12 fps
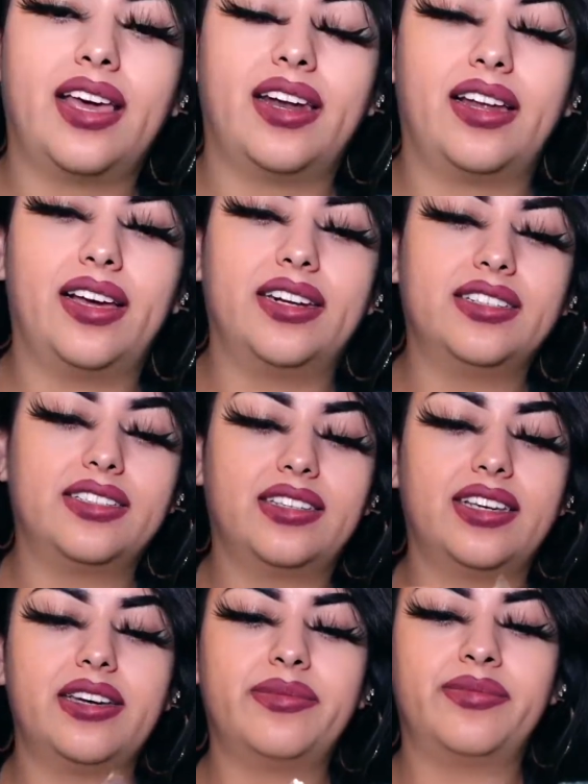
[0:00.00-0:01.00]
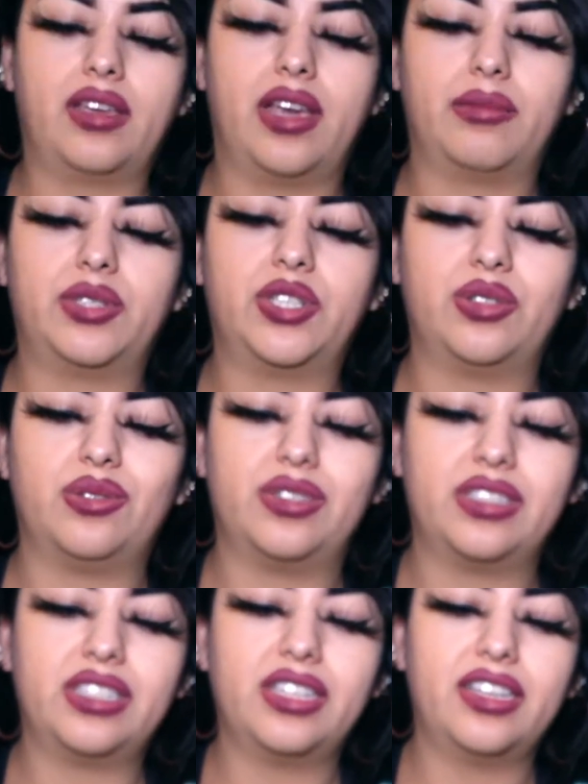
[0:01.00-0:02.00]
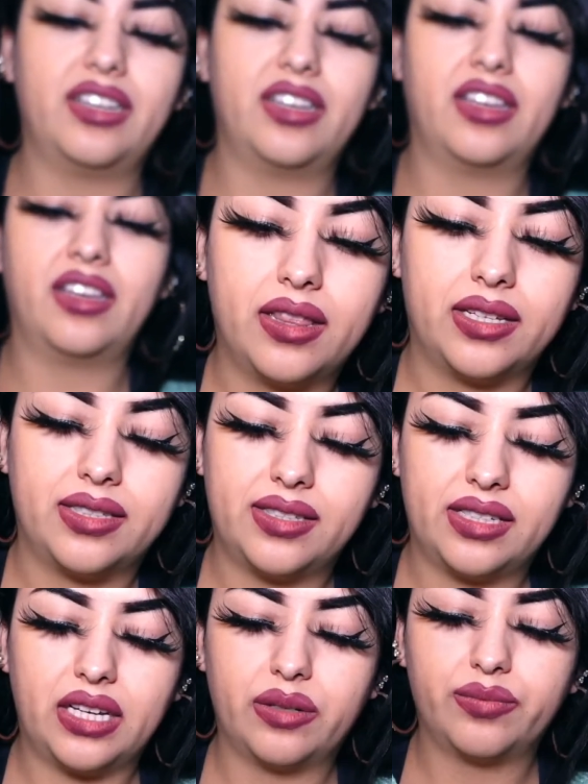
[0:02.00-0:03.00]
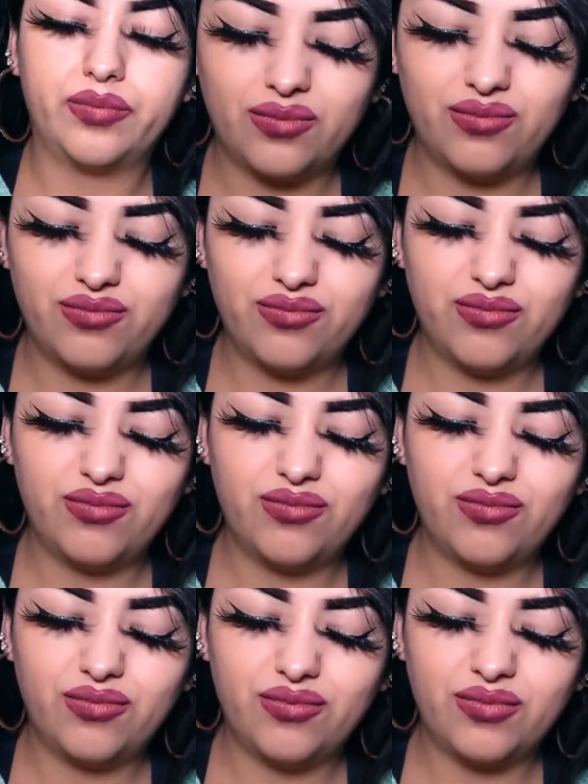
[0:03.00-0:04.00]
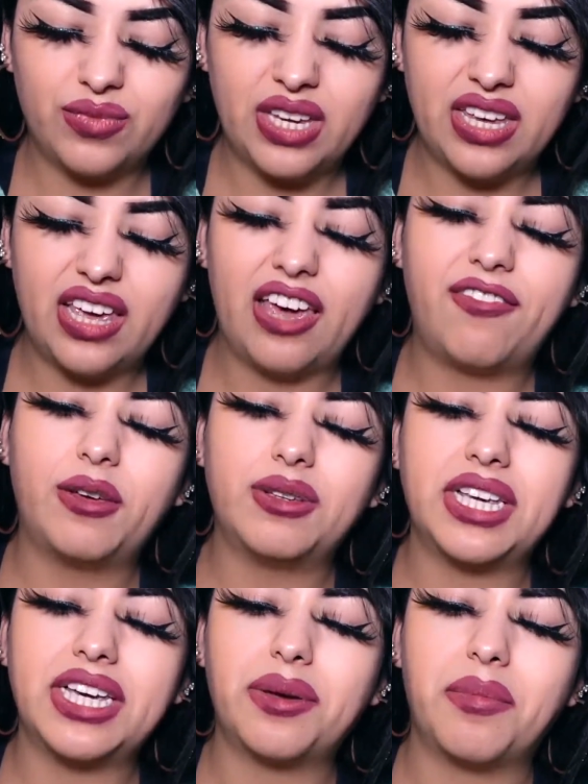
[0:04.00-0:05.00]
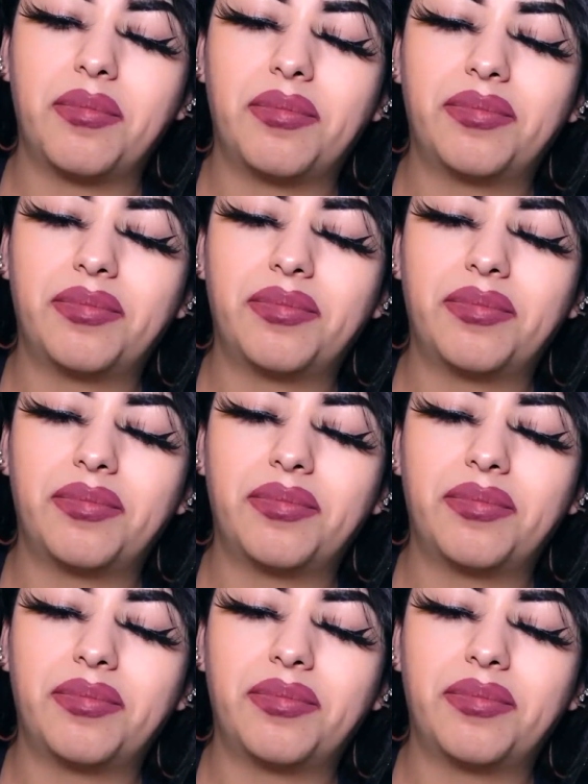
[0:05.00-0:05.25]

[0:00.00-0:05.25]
And honestly, I'm choosing, let's see. Mm, if it was like a